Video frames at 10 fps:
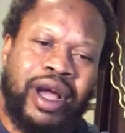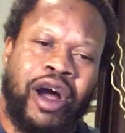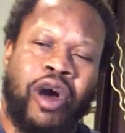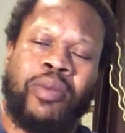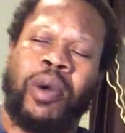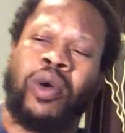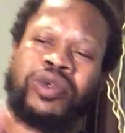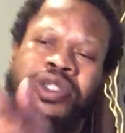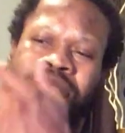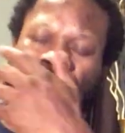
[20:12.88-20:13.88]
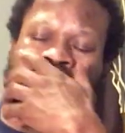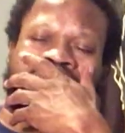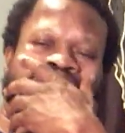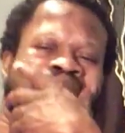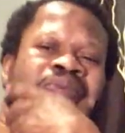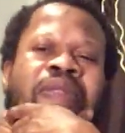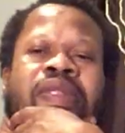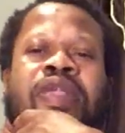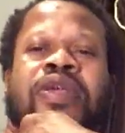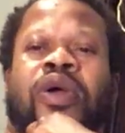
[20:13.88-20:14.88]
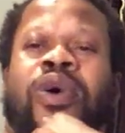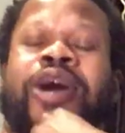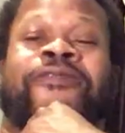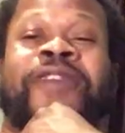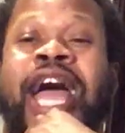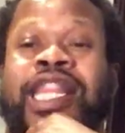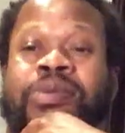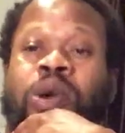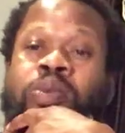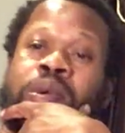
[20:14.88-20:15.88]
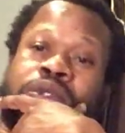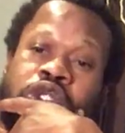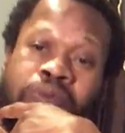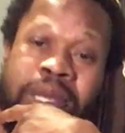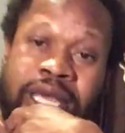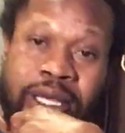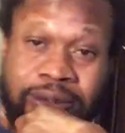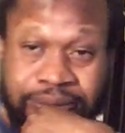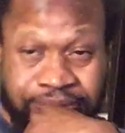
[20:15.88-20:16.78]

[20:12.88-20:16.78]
almost, you know, unfathomable to me